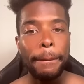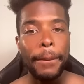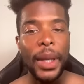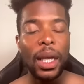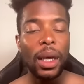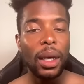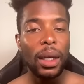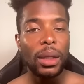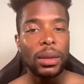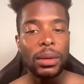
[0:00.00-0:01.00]
And
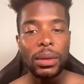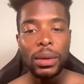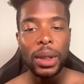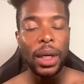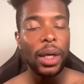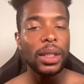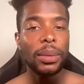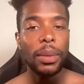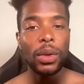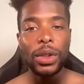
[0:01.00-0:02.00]
there are some
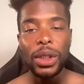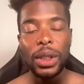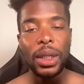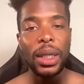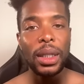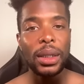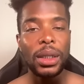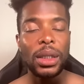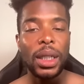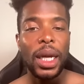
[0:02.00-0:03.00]
motions and things that
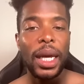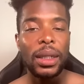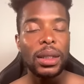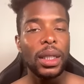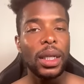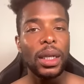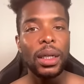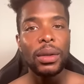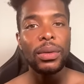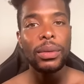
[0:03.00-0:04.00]
she's going to have to take care of.